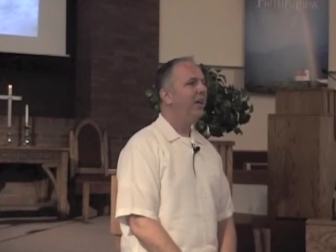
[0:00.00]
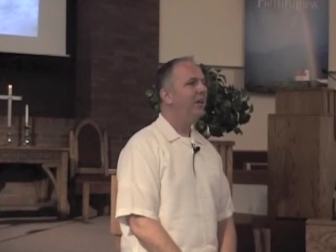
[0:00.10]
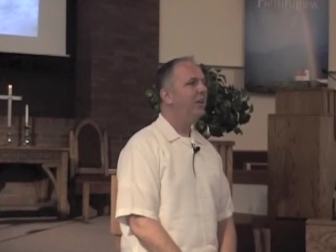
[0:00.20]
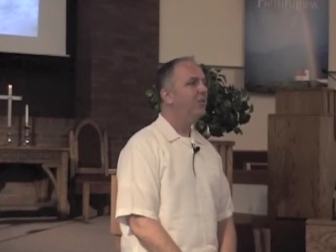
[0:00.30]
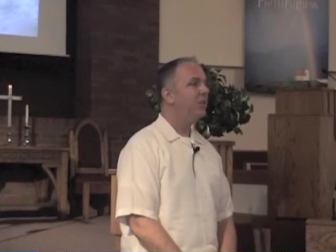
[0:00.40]

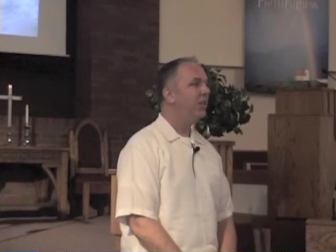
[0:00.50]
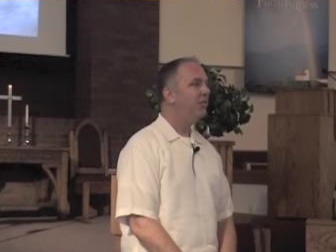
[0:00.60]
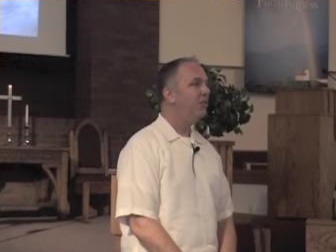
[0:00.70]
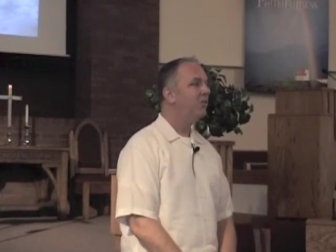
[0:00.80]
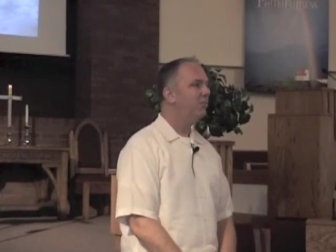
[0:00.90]
And then
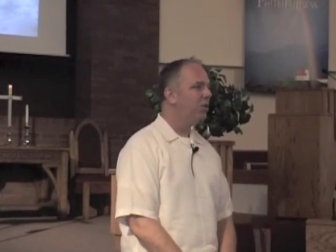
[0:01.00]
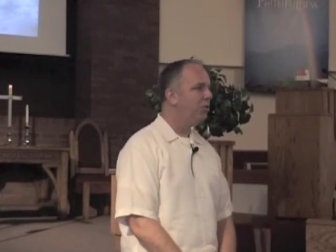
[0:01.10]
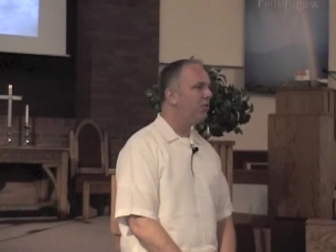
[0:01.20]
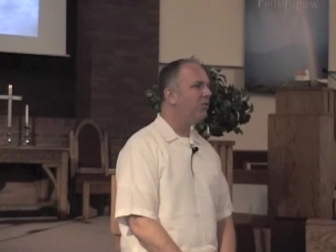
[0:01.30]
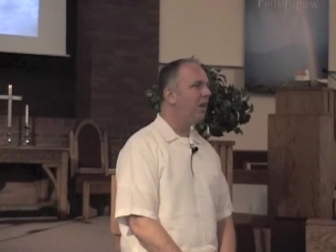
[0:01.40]
Jesus
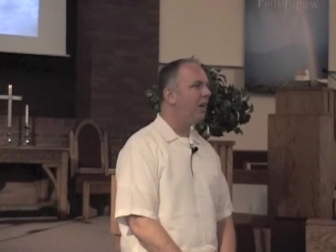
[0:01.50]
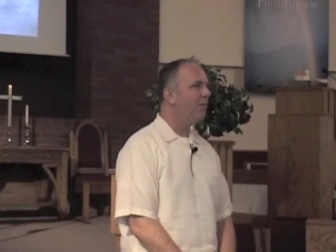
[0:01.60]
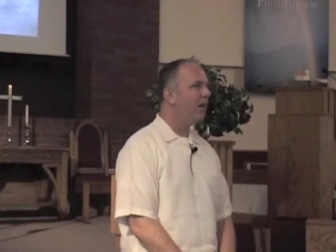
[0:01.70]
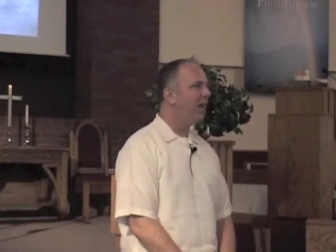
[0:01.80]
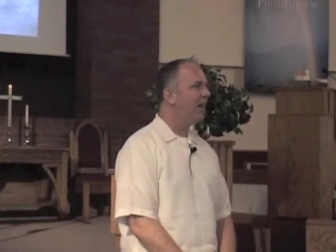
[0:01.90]
rebukes
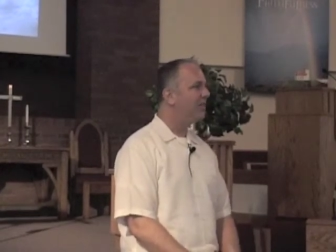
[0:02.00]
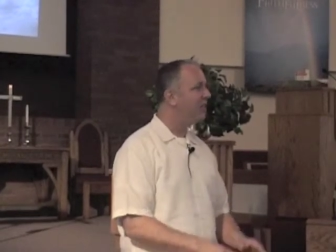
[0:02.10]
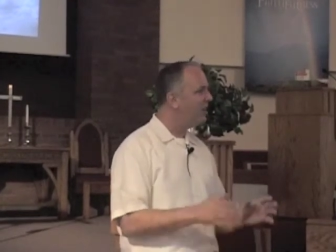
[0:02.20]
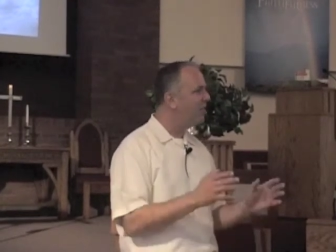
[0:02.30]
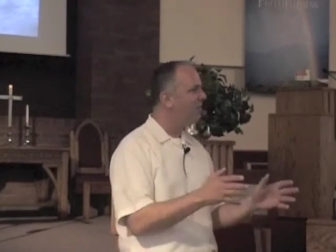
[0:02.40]
them and has
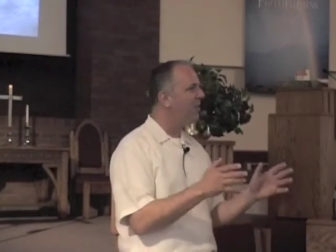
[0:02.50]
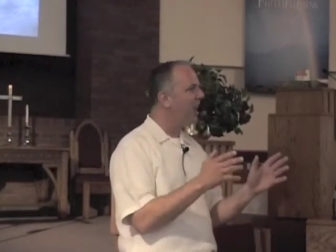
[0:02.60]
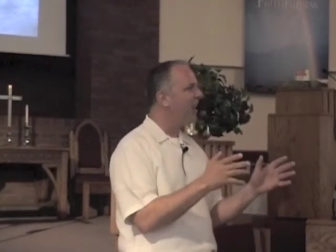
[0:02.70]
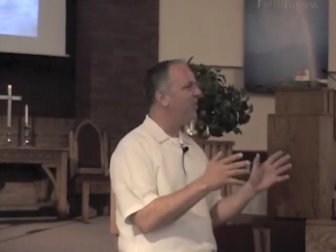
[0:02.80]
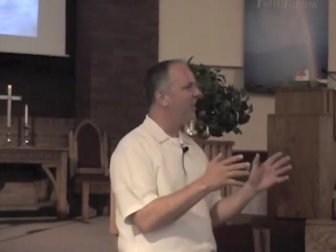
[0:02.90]
a different
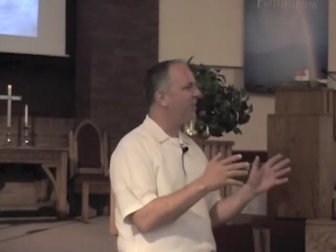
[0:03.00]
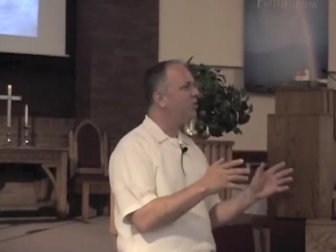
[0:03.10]
ethic.